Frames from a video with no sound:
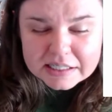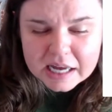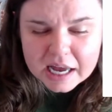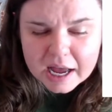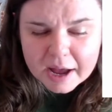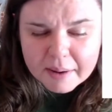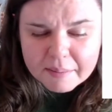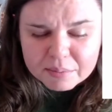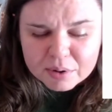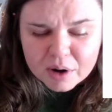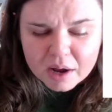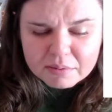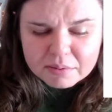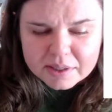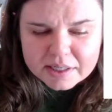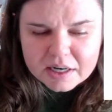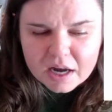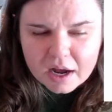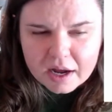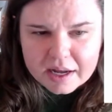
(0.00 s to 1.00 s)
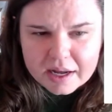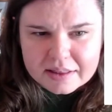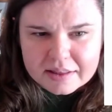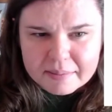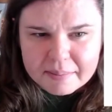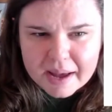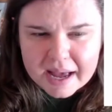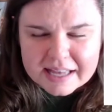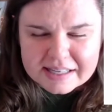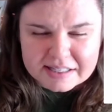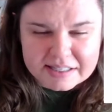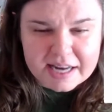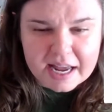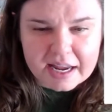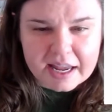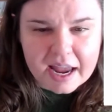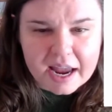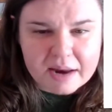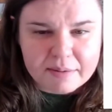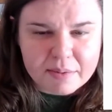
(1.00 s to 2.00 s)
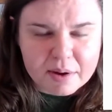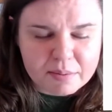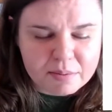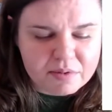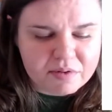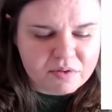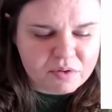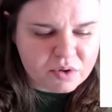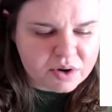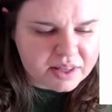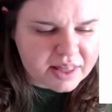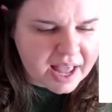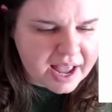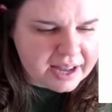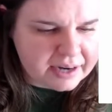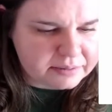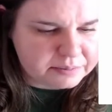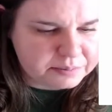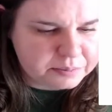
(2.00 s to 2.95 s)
probably not in the past decade, but before that.